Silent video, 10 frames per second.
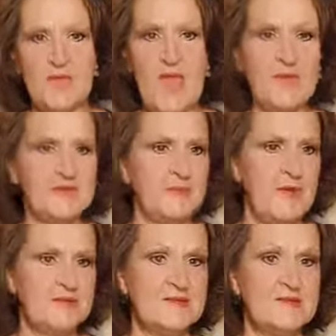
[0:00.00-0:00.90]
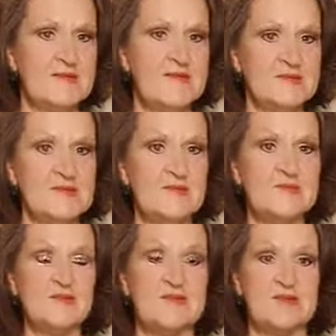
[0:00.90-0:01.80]
As, but this I'm going
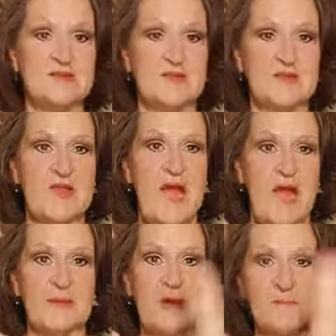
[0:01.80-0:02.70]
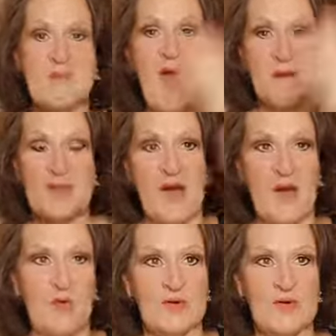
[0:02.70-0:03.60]
to do a little differently. I'm going to map
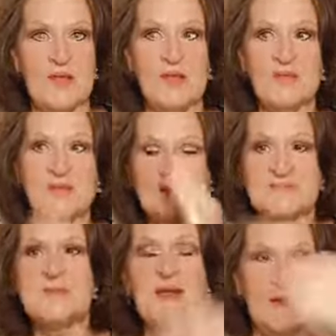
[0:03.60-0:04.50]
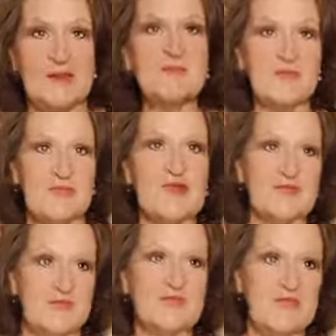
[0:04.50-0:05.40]
out this is my idiom for the
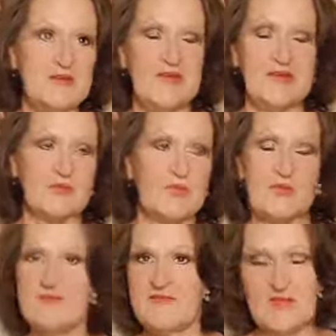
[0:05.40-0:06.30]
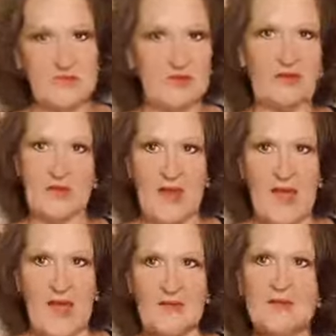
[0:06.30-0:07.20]
next 15 days, whether I'm feeling it or
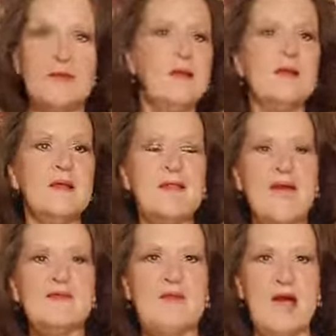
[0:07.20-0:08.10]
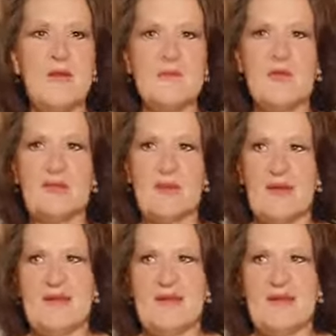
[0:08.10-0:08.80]
not a lot of how I pick my